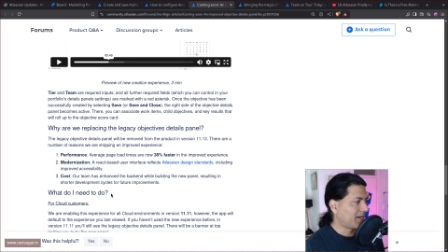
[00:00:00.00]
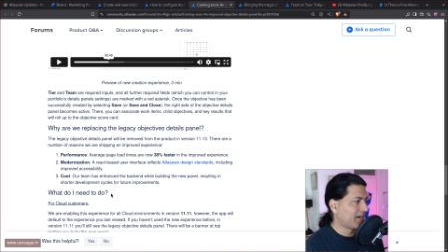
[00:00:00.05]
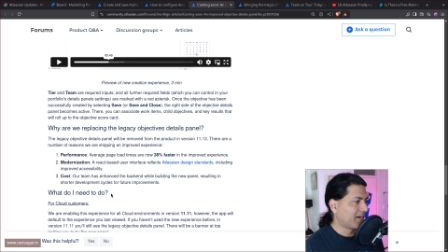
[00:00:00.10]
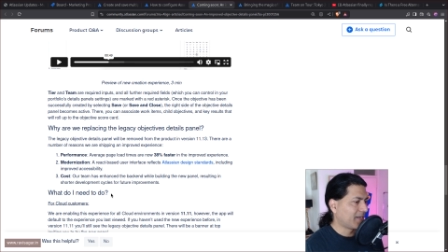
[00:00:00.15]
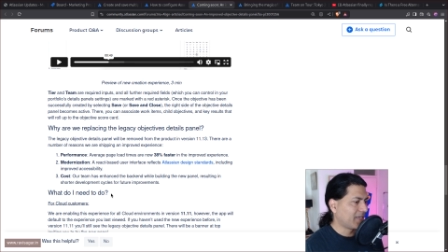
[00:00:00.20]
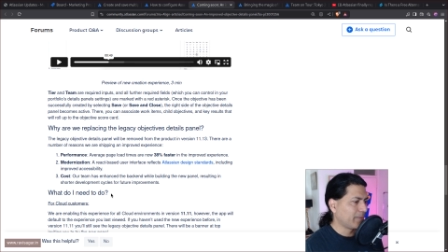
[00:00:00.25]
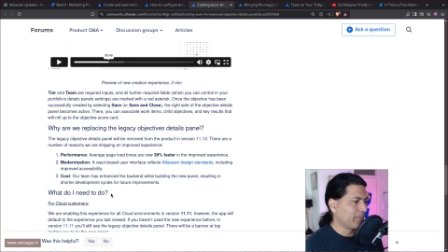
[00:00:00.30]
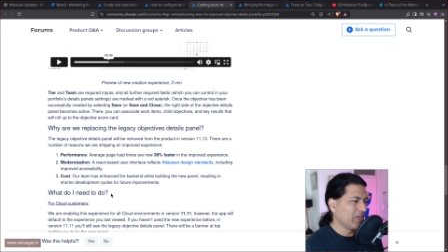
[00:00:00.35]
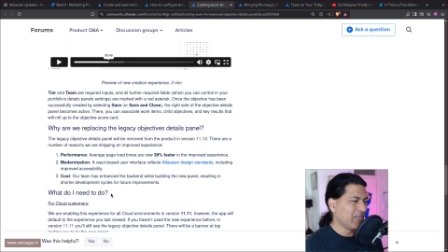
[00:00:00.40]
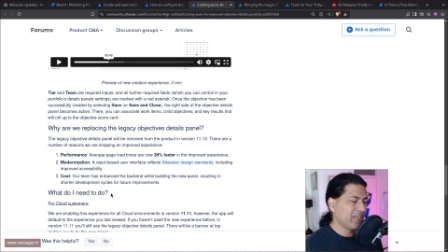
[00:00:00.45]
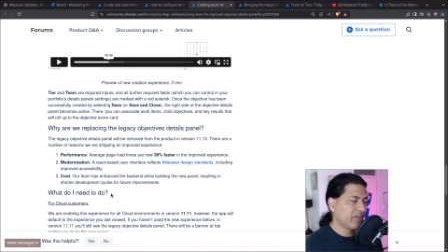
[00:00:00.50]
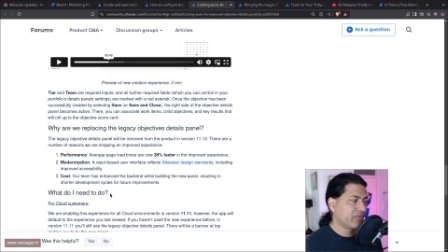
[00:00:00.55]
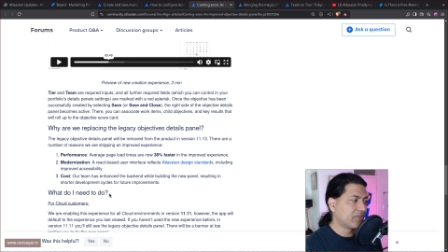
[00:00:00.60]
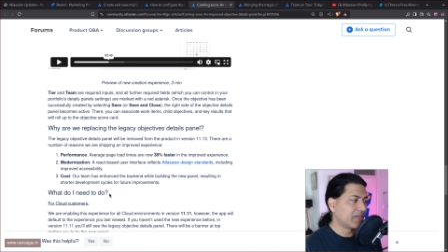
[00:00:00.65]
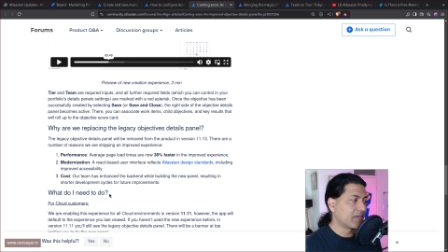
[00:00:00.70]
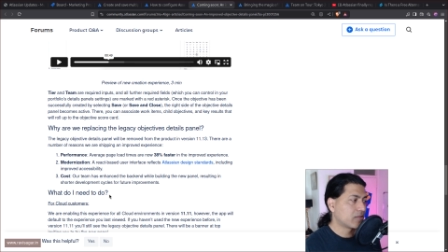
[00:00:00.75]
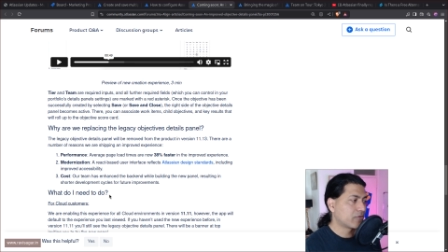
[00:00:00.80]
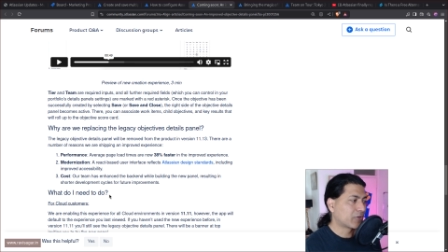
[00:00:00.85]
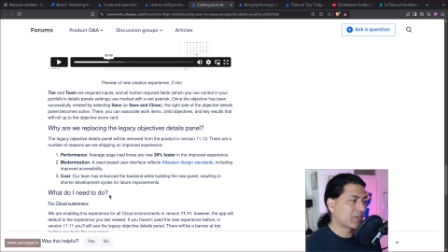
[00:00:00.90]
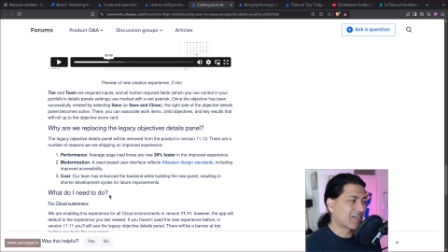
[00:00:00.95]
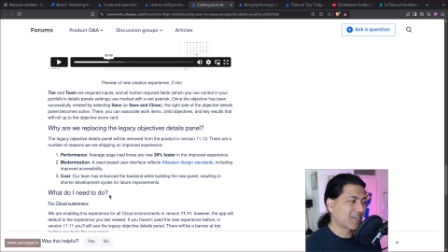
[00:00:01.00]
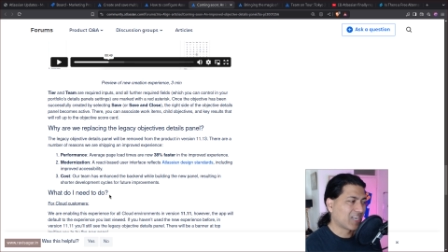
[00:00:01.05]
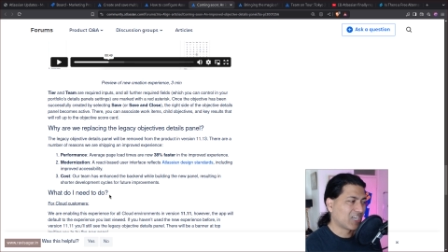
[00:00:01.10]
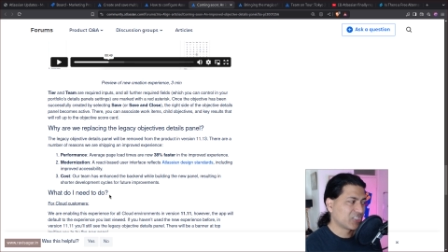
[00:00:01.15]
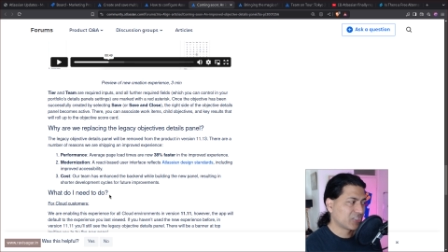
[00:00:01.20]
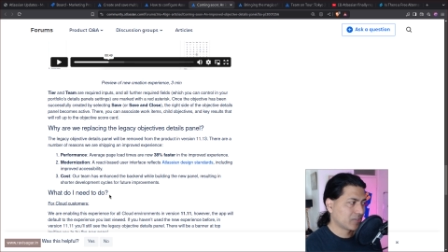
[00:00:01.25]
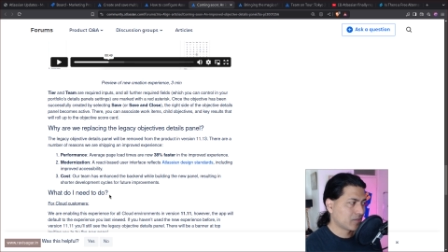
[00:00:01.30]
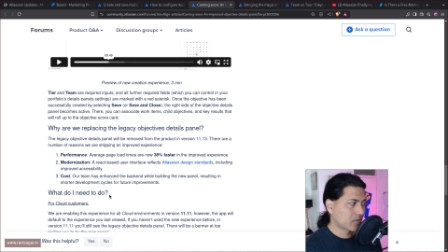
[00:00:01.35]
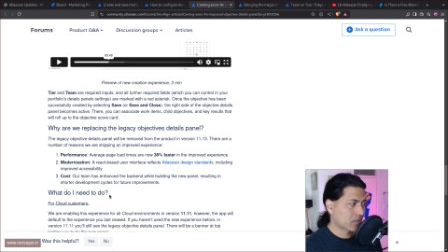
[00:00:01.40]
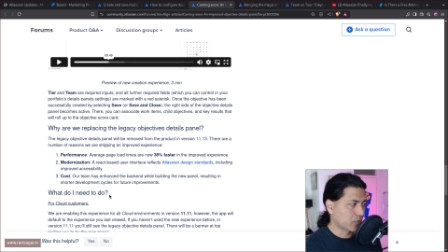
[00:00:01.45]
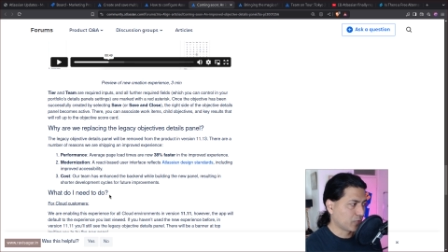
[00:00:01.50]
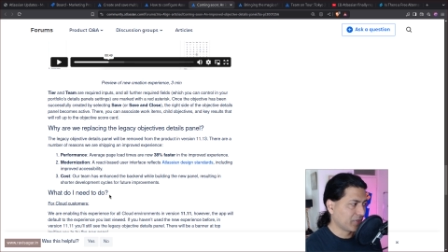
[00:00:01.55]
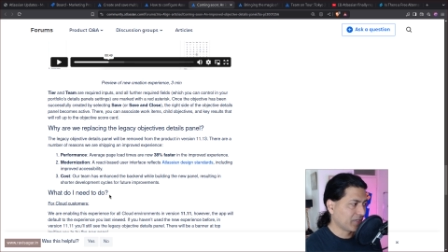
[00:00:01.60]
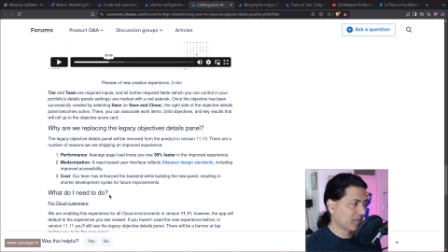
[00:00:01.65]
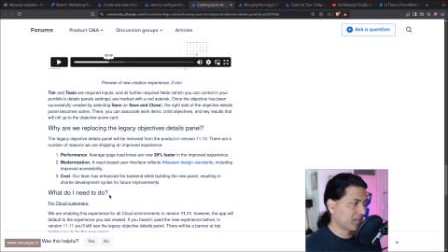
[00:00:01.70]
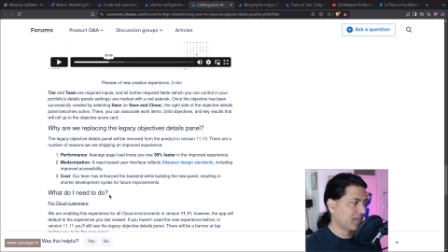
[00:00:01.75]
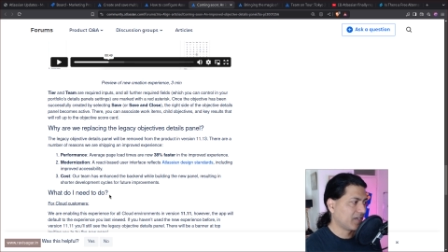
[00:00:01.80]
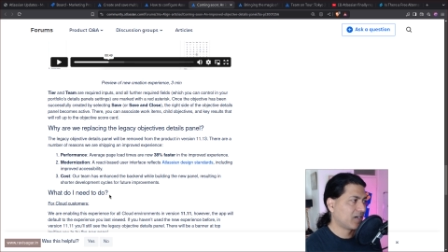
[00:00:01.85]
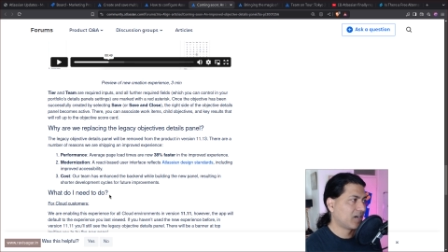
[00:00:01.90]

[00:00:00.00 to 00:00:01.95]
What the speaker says: And I believe that is what Atlassian is doing.